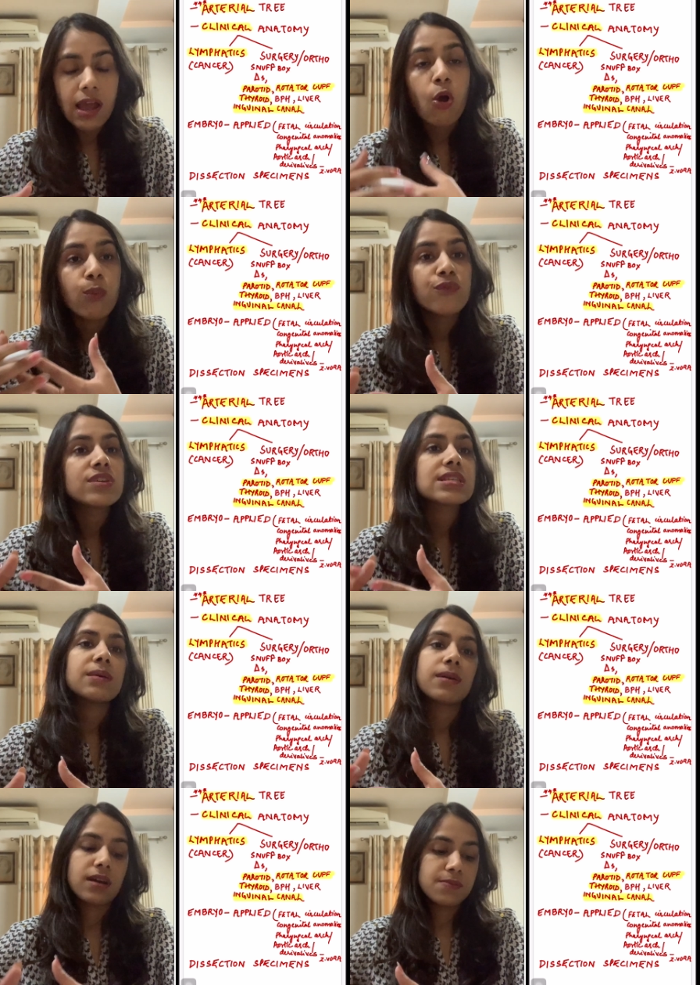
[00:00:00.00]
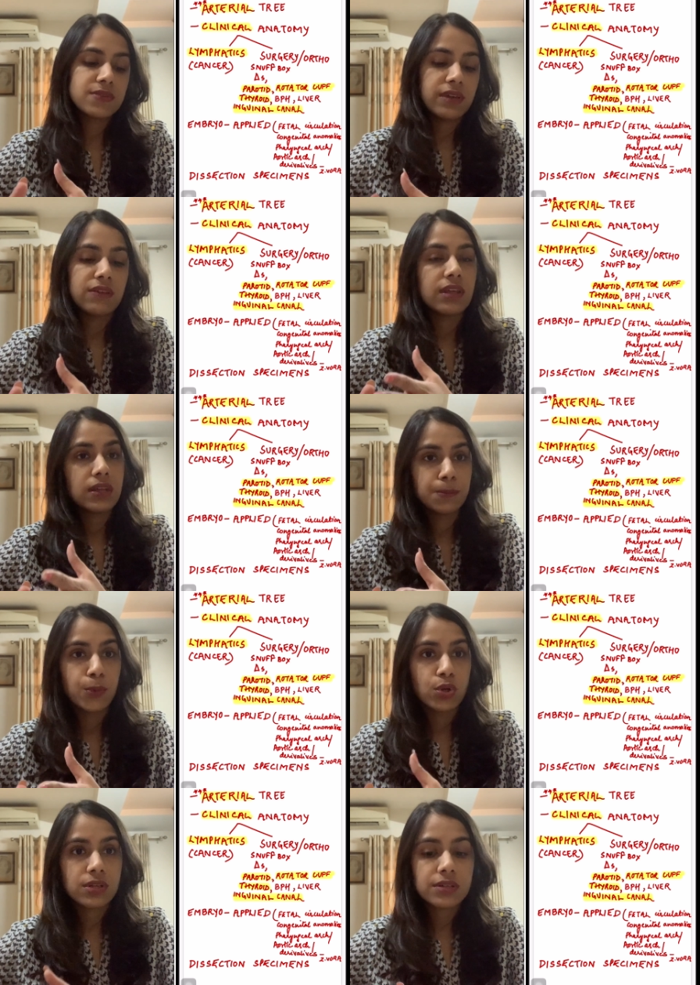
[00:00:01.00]
obviously becomes very very
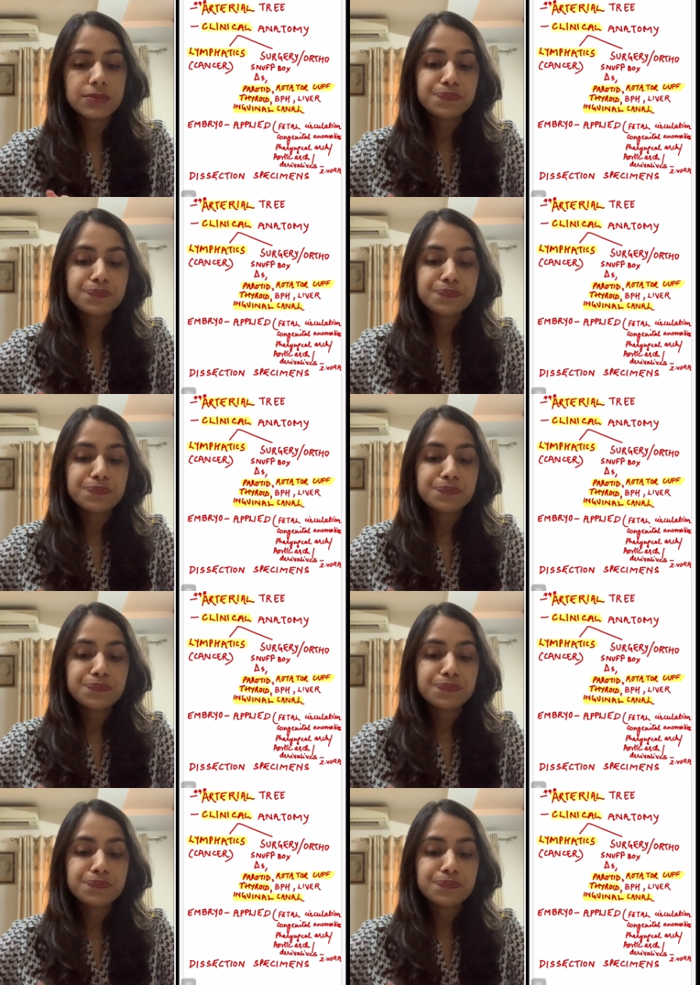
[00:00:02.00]
important